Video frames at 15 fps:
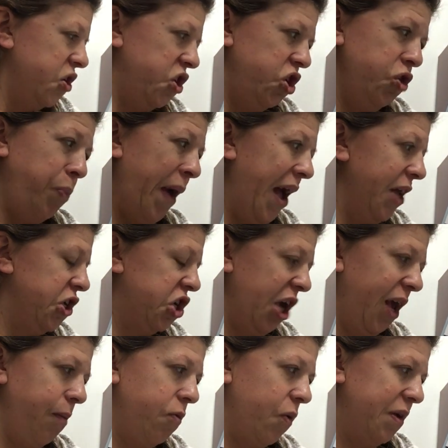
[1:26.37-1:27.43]
Too bad
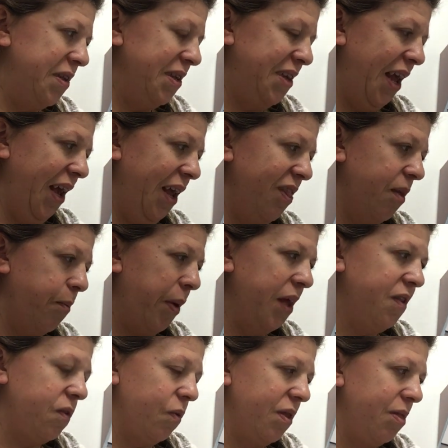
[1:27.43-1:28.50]
James wasn't taking the
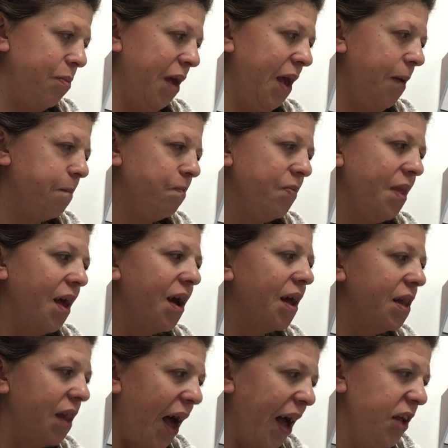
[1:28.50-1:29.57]
bus with me.
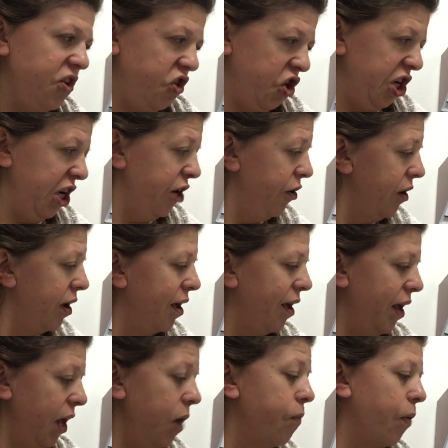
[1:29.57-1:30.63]
Last year,
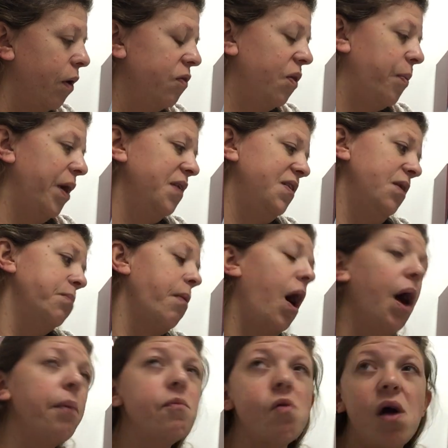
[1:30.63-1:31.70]
he rode the bus and
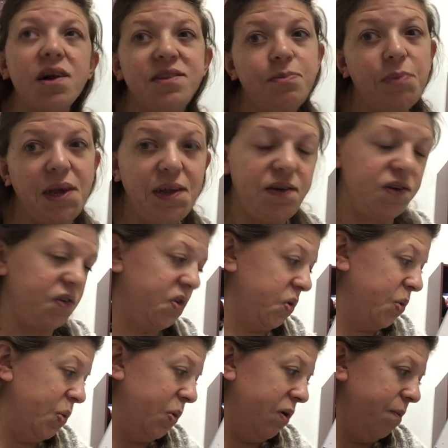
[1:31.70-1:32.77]
Mom walked me to
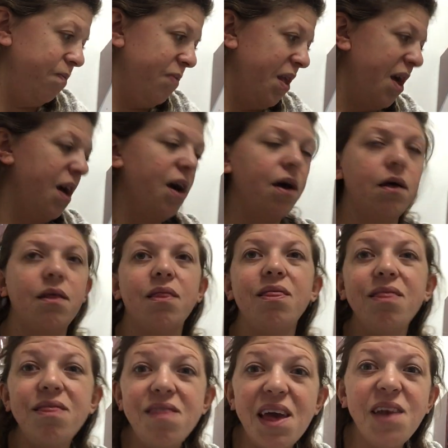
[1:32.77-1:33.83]
school.
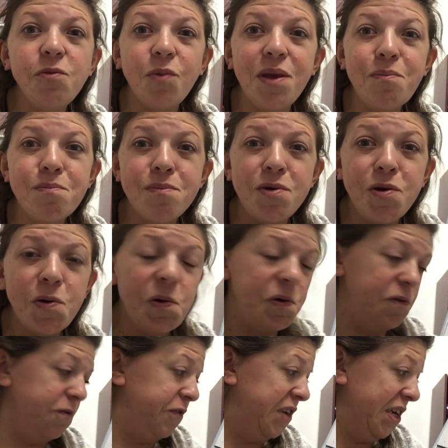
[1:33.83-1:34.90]
Then we
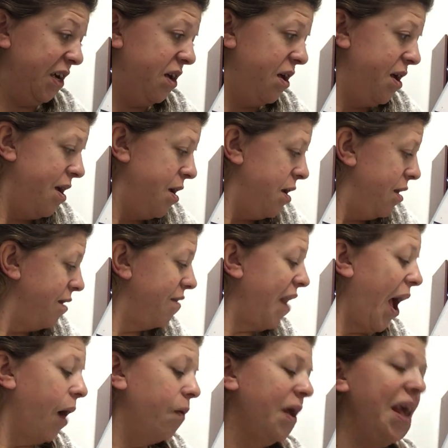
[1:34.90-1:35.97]
moved.
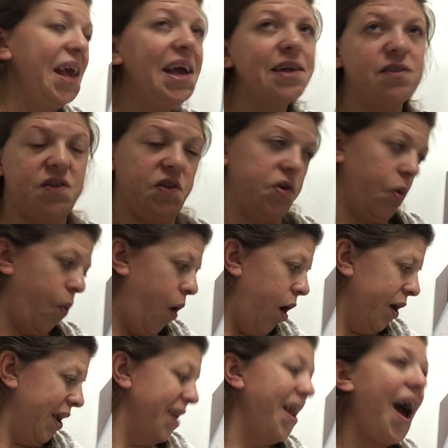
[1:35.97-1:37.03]
Now he gets to
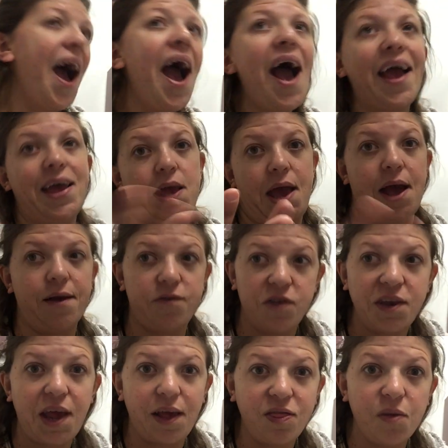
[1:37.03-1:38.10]
walk and I have
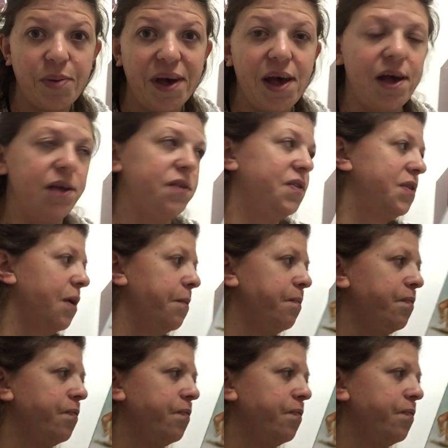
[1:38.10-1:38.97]
to take the bus.